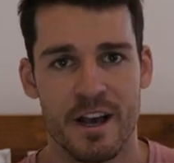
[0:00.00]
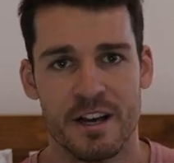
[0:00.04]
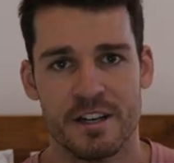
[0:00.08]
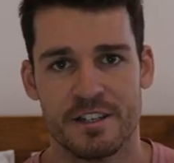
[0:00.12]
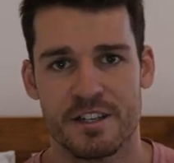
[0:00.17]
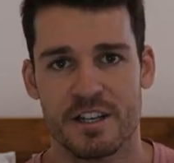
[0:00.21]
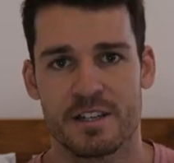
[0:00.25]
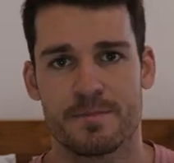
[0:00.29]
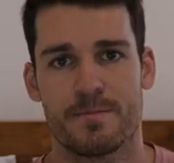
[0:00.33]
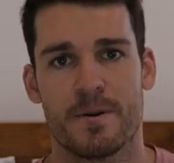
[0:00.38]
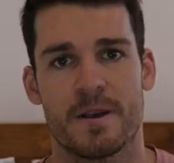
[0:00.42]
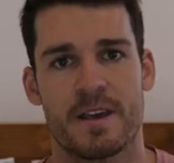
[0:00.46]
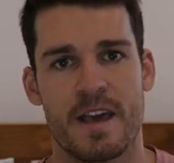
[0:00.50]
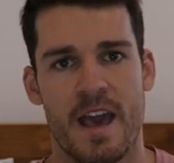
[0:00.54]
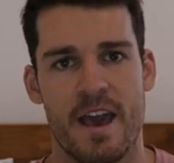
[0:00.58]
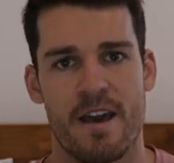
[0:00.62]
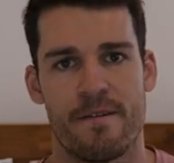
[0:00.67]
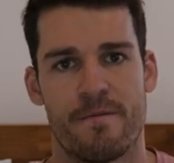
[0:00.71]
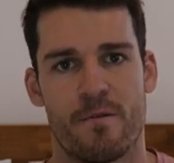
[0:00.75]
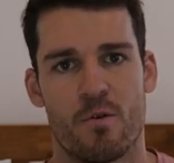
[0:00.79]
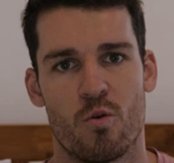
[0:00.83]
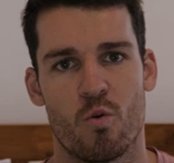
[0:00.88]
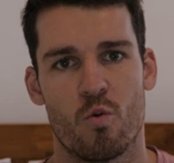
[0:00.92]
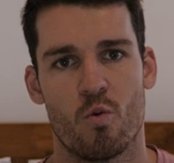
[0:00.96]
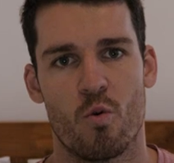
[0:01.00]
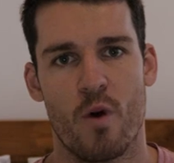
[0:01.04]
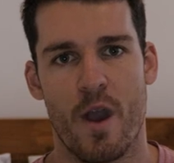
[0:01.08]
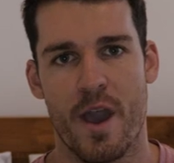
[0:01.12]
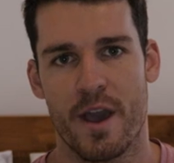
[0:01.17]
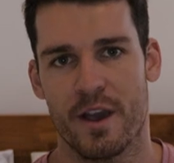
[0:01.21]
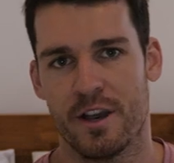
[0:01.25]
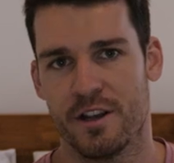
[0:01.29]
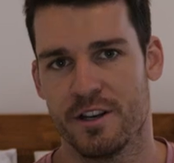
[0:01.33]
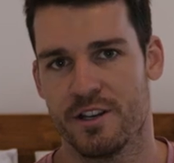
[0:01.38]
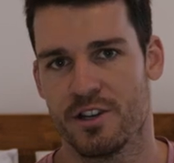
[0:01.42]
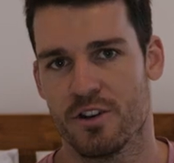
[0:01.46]
just be careful where
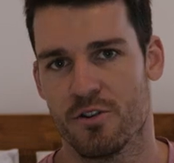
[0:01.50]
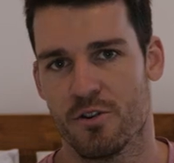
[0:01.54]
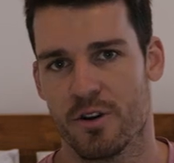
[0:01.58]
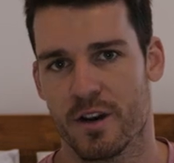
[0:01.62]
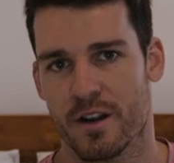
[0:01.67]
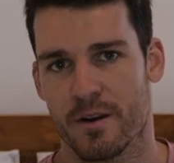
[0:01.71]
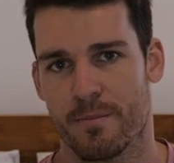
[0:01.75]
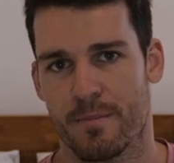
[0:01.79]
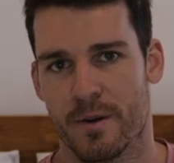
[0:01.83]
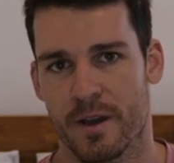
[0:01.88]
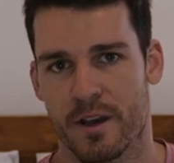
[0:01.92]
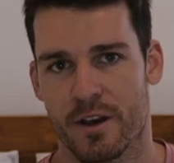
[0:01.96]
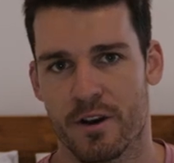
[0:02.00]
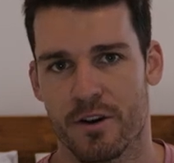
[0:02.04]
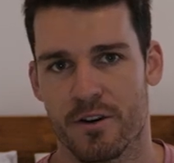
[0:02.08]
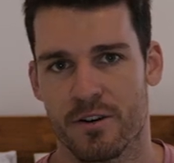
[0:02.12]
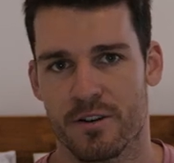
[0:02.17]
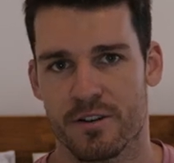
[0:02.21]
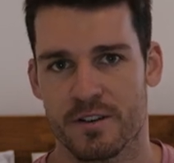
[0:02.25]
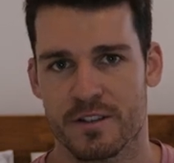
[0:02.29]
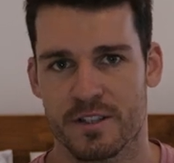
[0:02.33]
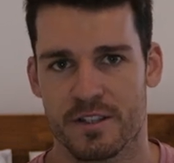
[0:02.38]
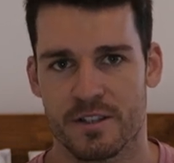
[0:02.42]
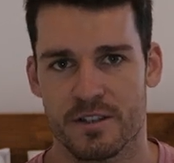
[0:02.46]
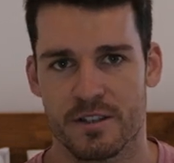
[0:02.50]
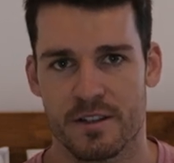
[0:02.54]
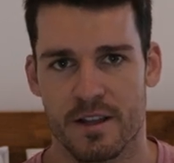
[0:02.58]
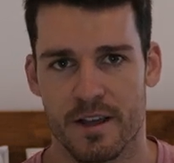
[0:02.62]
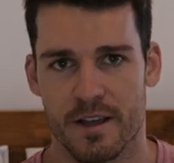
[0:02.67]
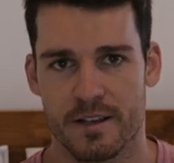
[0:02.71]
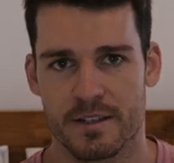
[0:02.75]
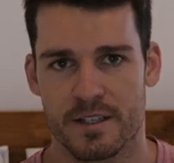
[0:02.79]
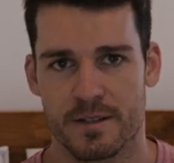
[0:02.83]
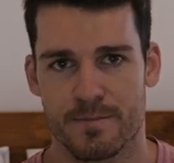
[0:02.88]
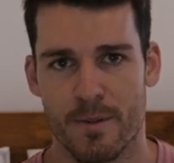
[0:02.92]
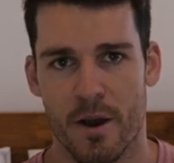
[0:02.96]
you do it, because
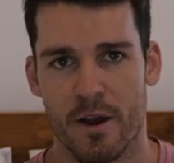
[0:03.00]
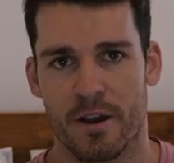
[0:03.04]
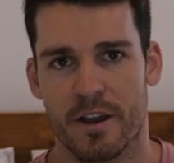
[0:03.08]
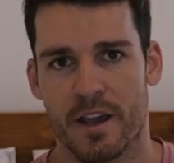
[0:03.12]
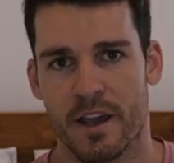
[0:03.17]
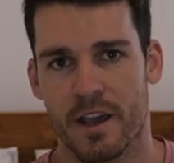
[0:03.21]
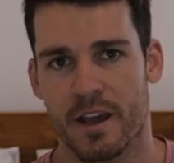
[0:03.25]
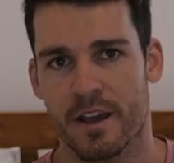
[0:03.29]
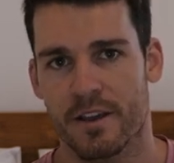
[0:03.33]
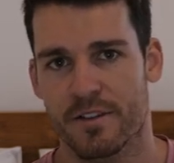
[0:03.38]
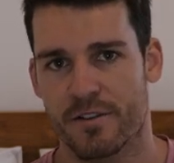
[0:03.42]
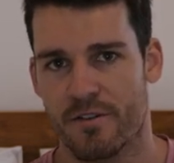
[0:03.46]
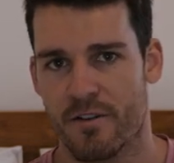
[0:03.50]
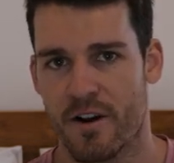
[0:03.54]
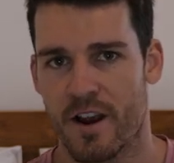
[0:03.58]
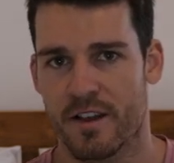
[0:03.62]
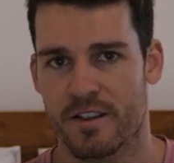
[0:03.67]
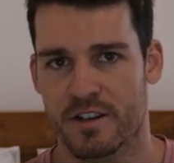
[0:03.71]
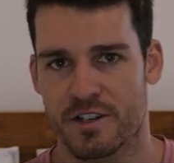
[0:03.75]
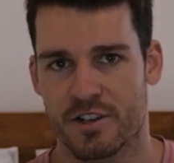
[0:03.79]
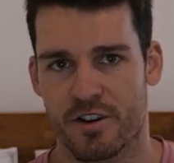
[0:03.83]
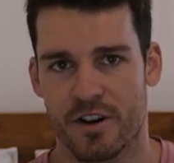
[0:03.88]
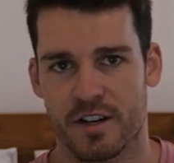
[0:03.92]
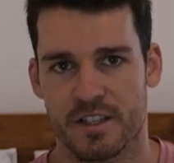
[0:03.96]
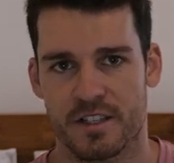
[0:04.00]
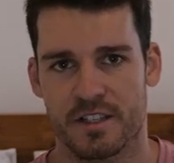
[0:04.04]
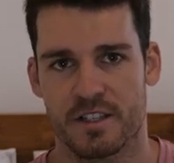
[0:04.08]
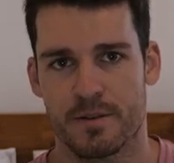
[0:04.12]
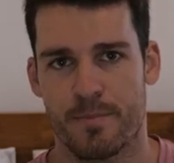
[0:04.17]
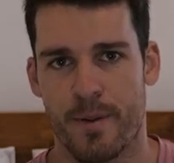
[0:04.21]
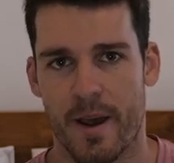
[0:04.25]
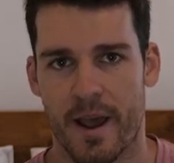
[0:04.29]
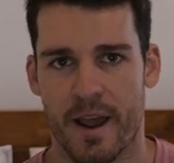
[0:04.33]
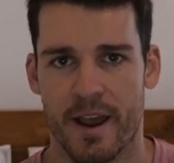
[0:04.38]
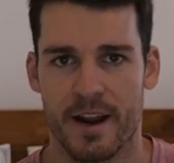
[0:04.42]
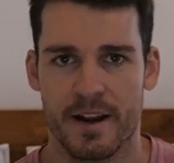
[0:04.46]
smoking throughout the streets of
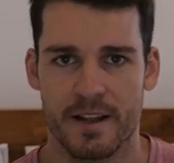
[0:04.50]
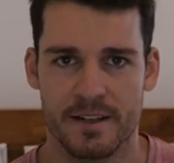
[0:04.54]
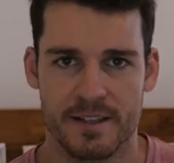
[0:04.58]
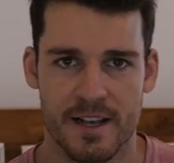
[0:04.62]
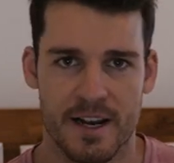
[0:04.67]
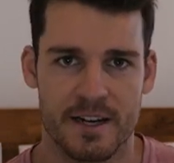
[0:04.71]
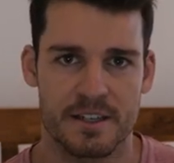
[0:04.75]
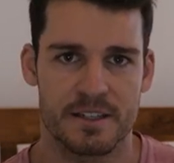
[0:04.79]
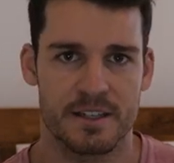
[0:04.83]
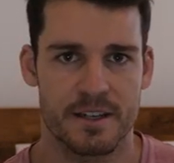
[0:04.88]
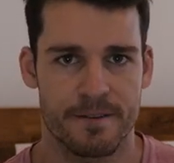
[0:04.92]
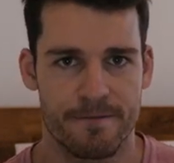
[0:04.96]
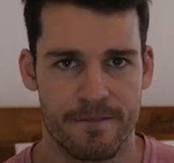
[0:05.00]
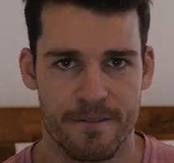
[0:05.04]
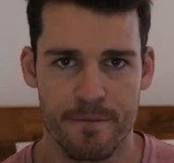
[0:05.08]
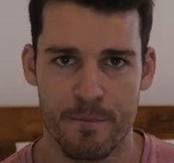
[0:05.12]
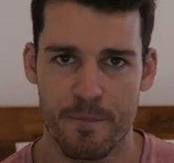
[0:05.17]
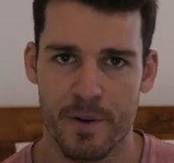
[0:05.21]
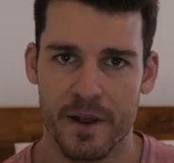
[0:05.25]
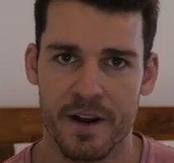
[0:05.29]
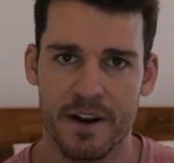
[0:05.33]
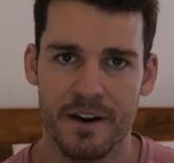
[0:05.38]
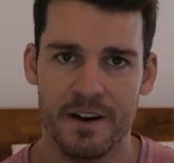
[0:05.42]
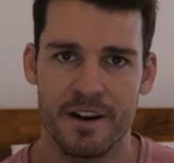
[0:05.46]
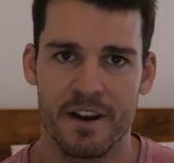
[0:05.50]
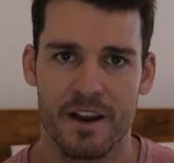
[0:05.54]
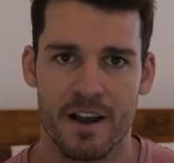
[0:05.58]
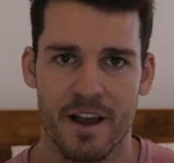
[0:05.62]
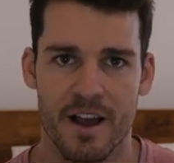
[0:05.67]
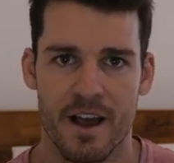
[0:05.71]
Japan is actually forbidden,